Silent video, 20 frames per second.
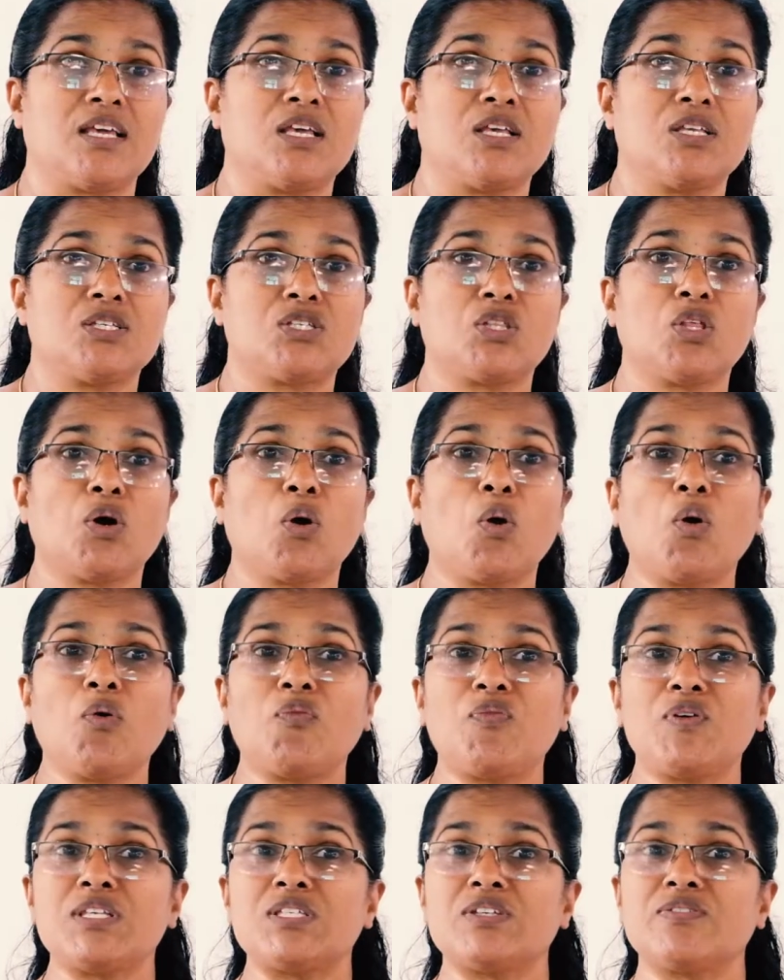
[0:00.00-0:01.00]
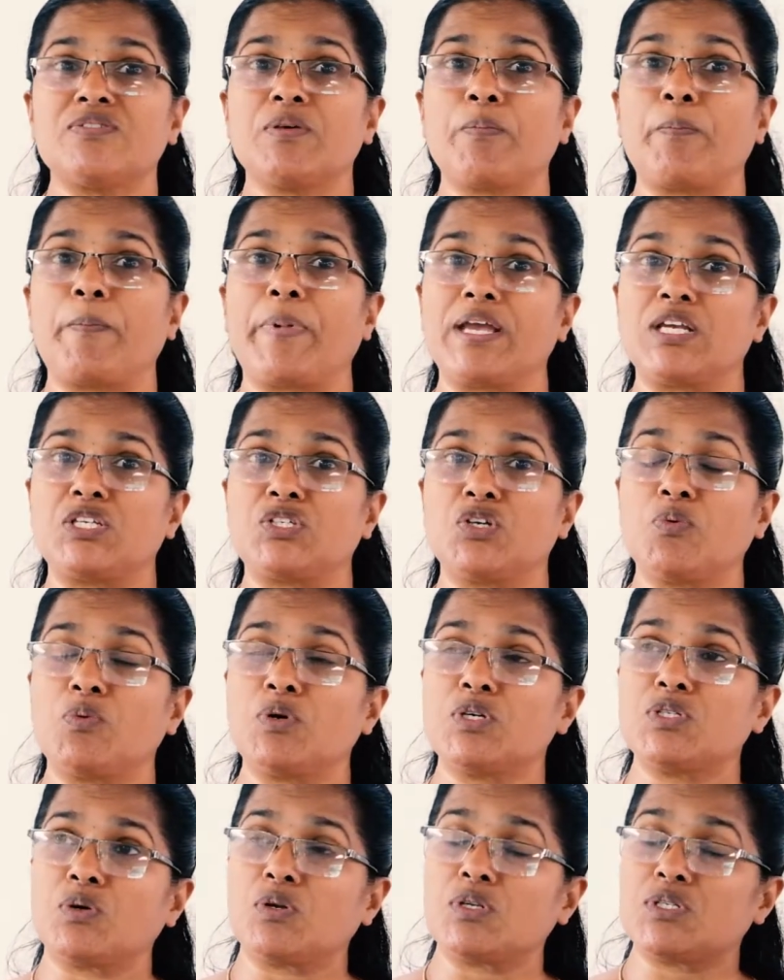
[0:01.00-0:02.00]
So the office of the Peshwa
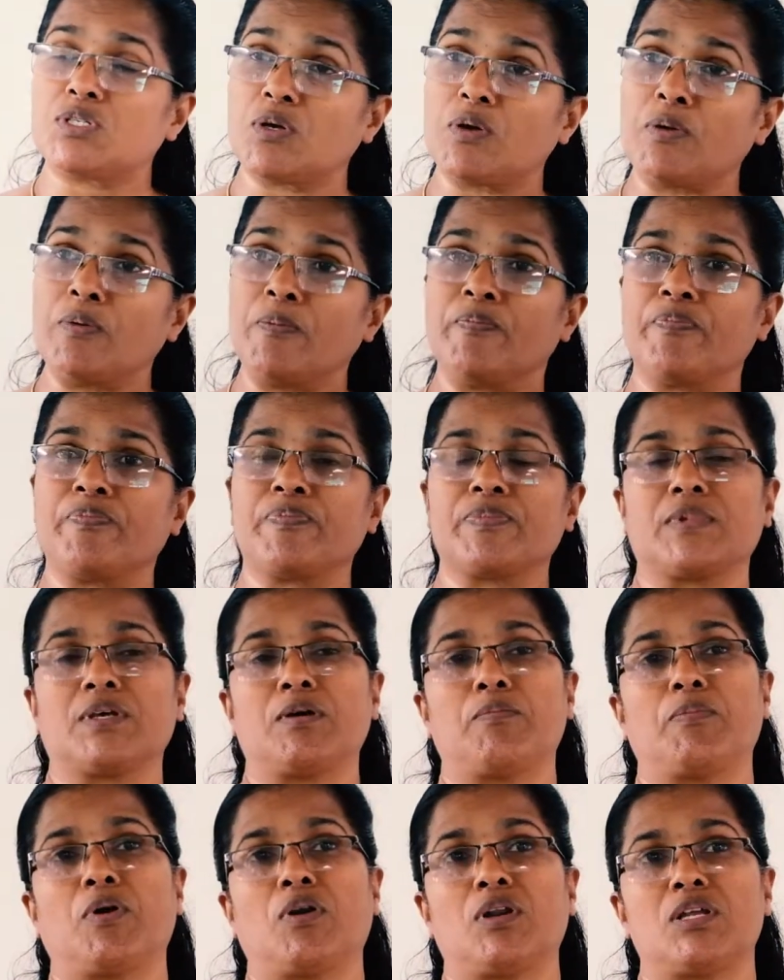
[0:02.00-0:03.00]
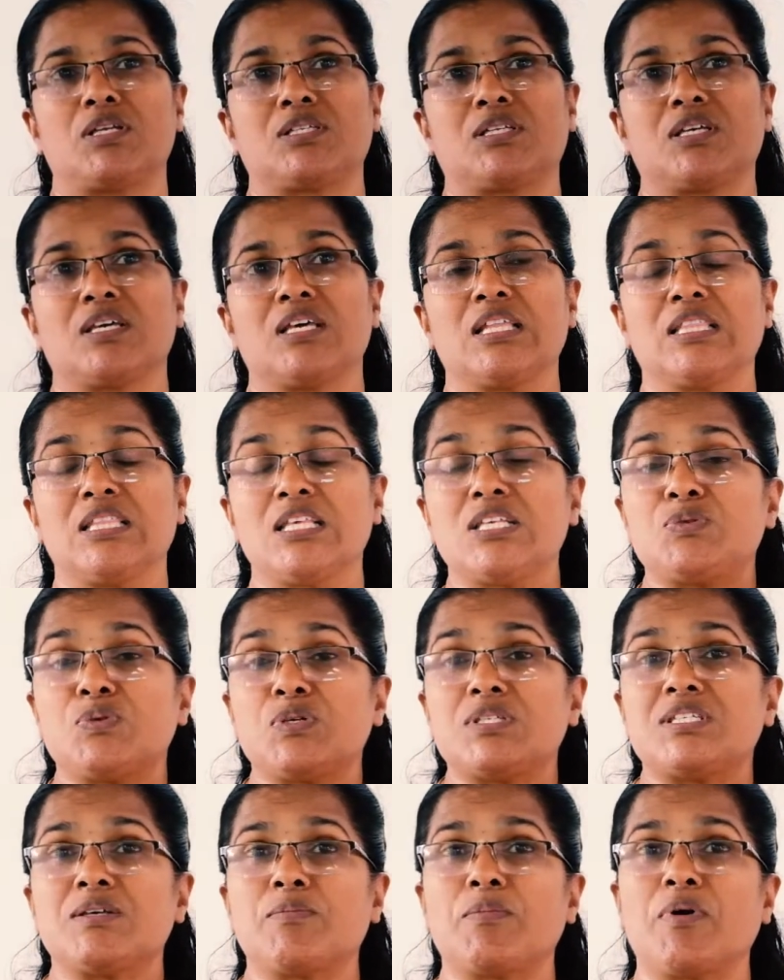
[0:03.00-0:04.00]
was also abolished. This
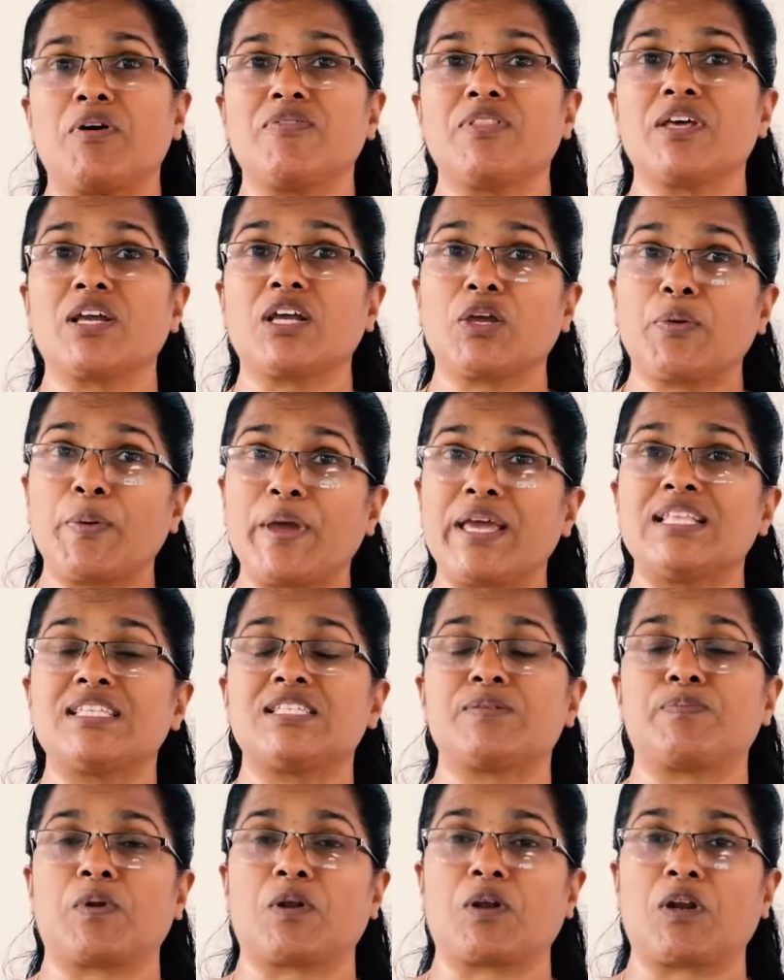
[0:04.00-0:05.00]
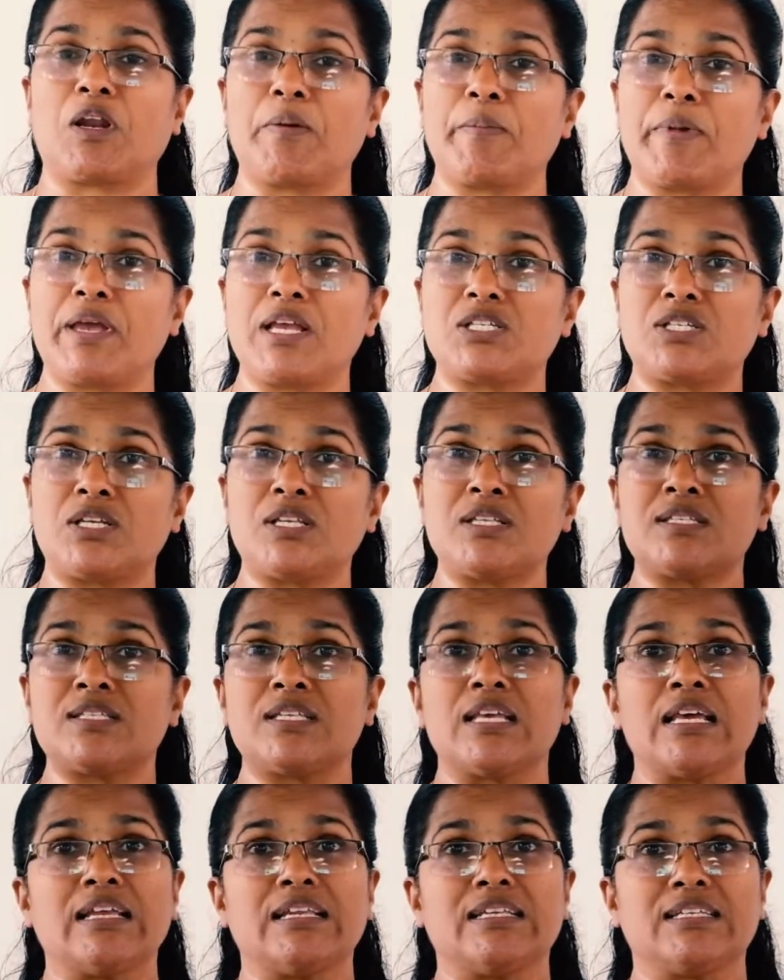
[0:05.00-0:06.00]
was some of the Queen's proclamations
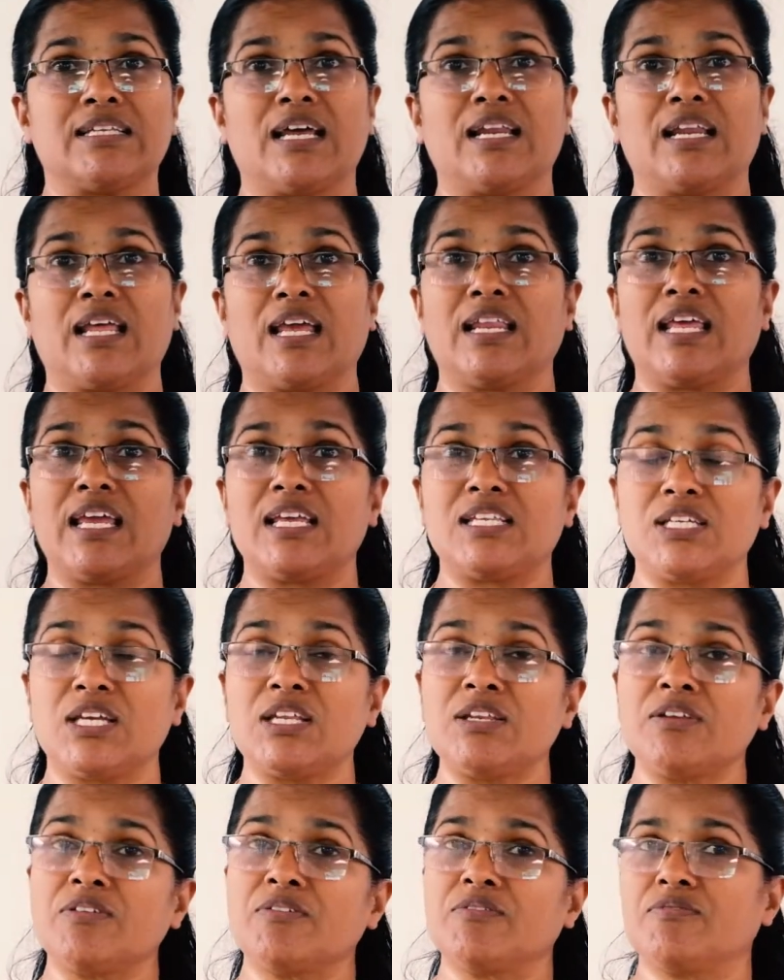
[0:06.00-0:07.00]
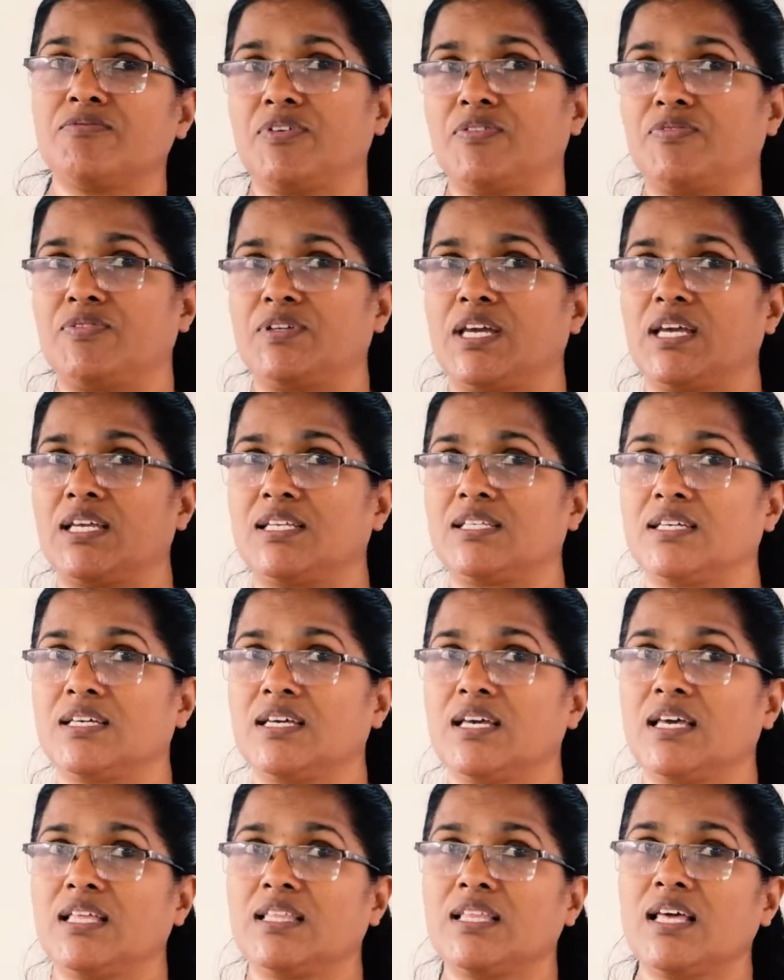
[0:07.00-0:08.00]
done in 1858.
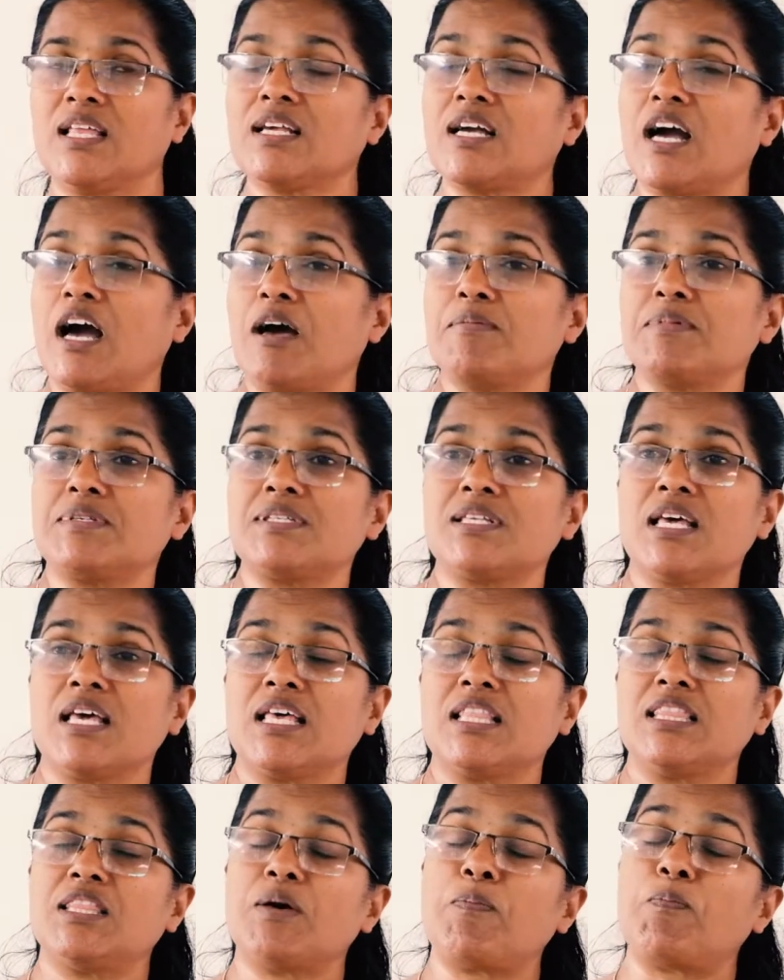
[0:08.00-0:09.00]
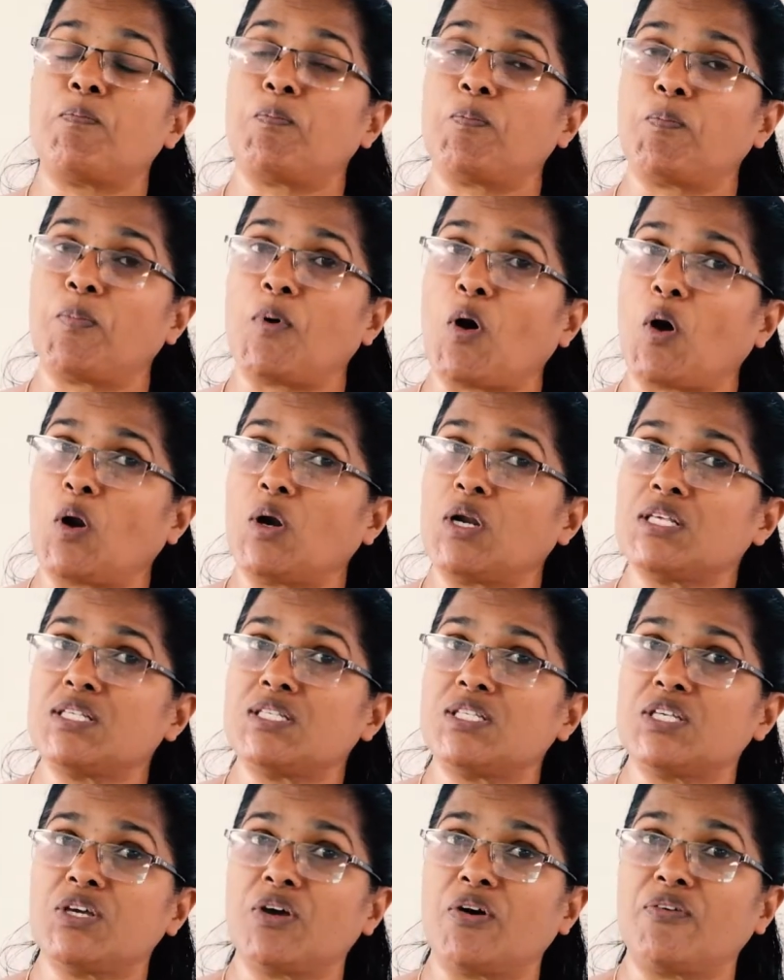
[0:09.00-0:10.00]
Then comes the
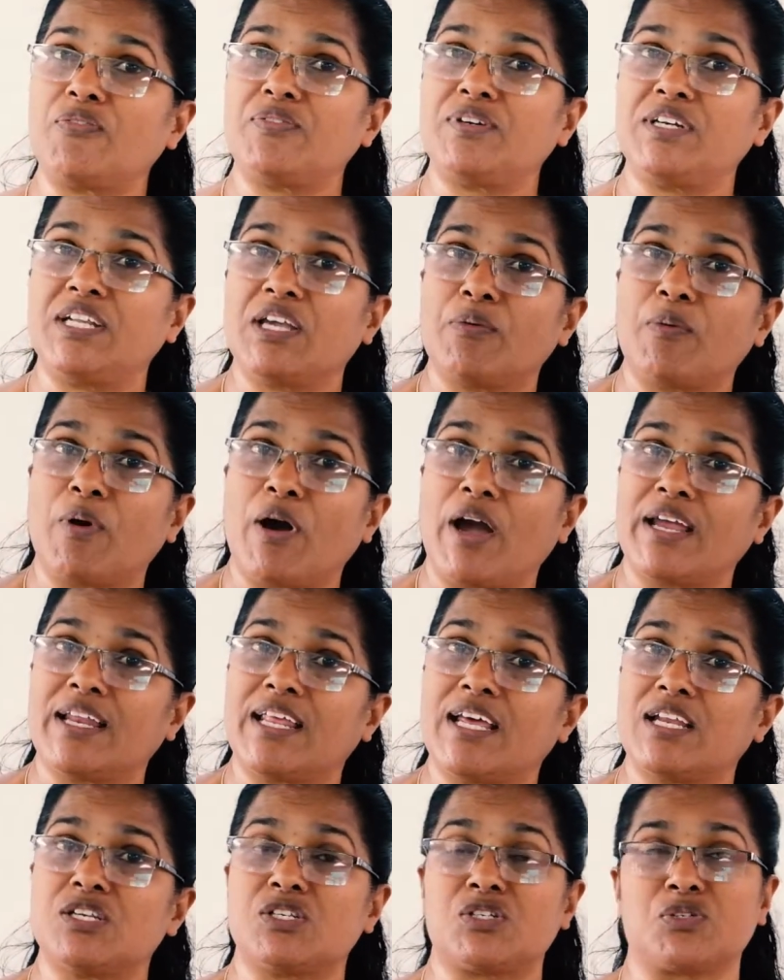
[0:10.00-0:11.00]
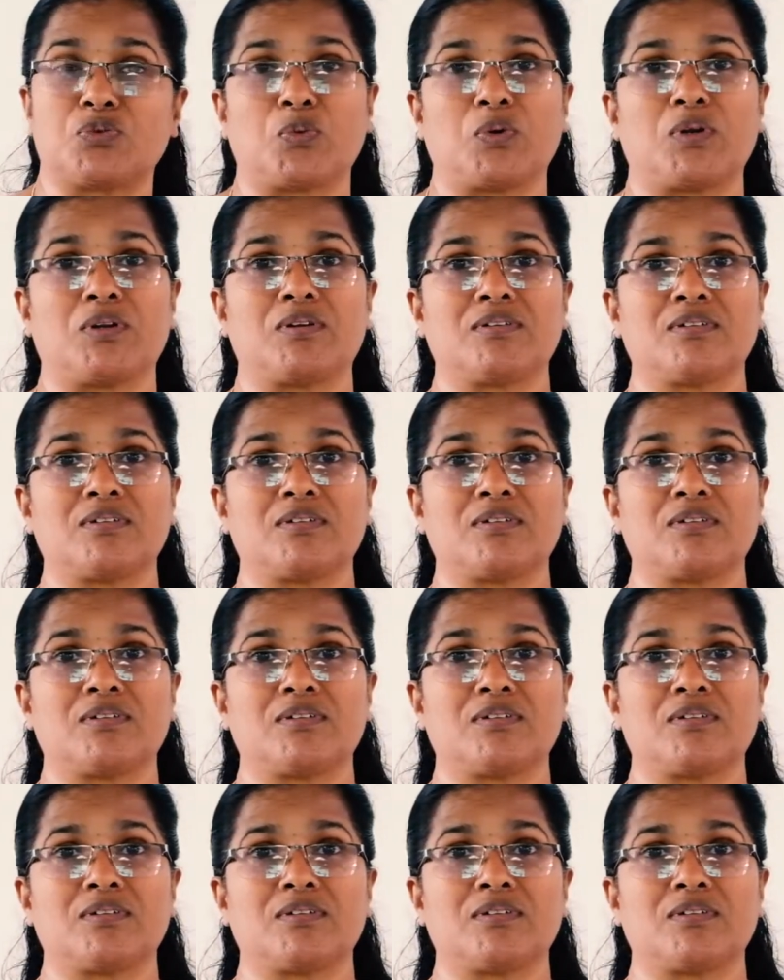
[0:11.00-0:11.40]
policy of divide and rule.